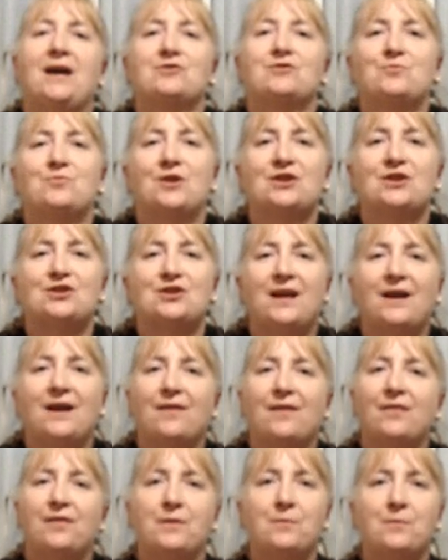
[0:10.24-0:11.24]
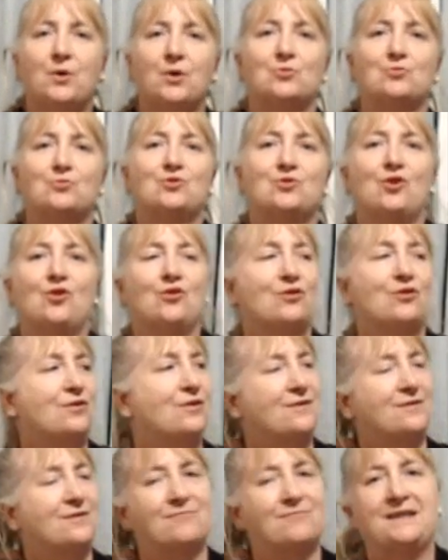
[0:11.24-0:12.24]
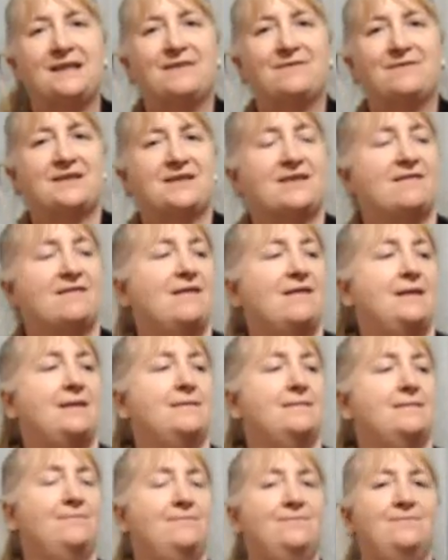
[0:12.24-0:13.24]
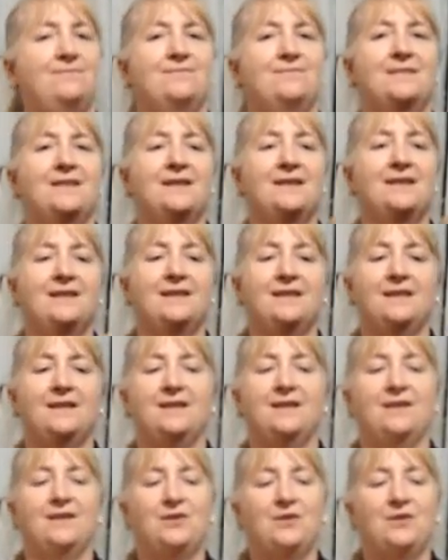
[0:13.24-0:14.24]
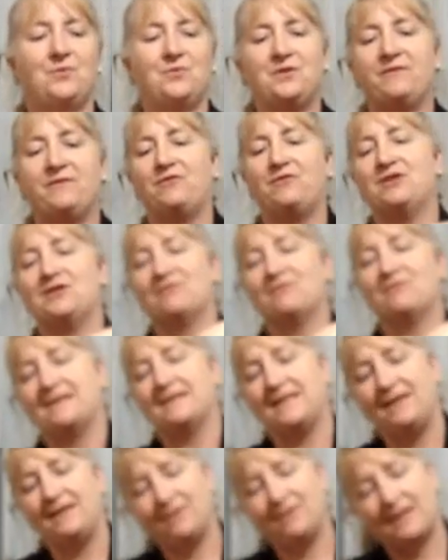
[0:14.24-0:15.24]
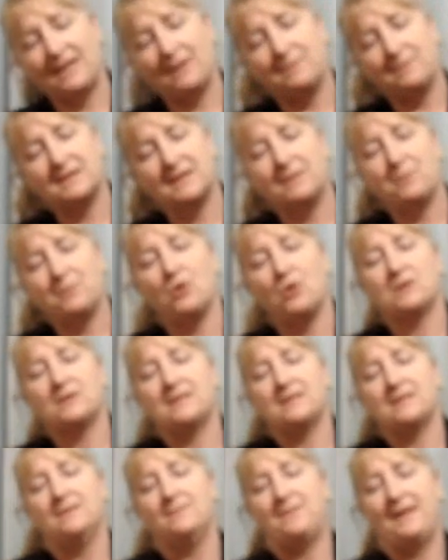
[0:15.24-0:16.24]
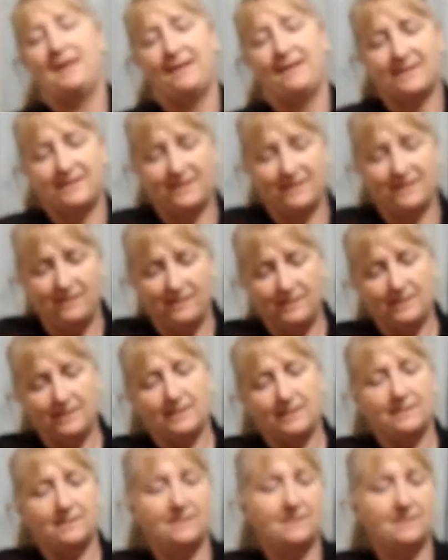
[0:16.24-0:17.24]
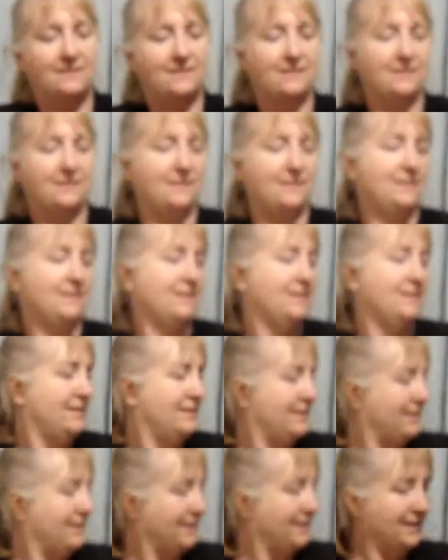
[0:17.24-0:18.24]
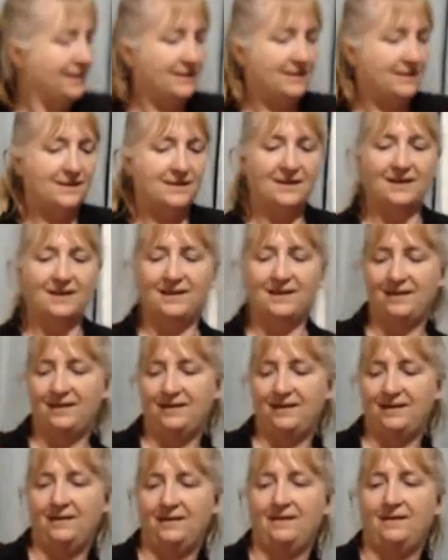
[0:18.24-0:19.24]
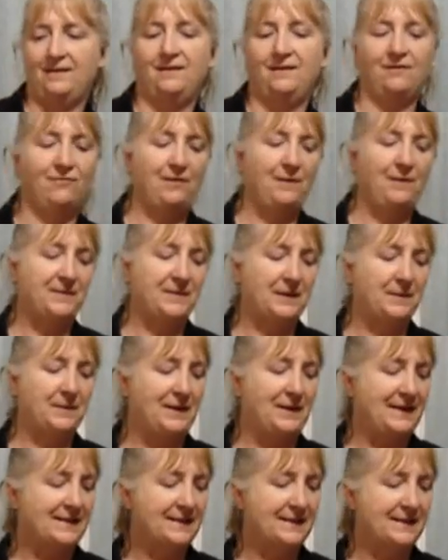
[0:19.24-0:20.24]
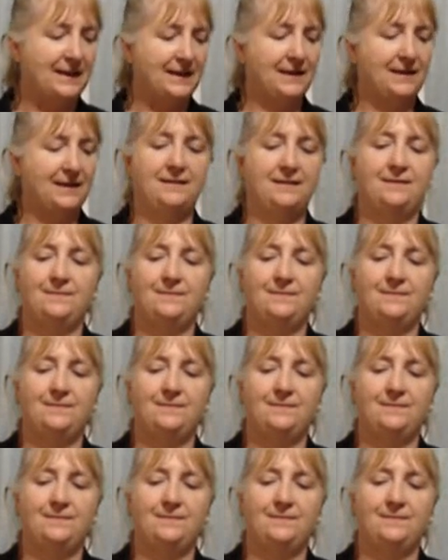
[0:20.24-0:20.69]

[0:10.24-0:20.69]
how to brush out the model dog ready for styling. When you first receive it comes in a box about this size and wrapped in plastic.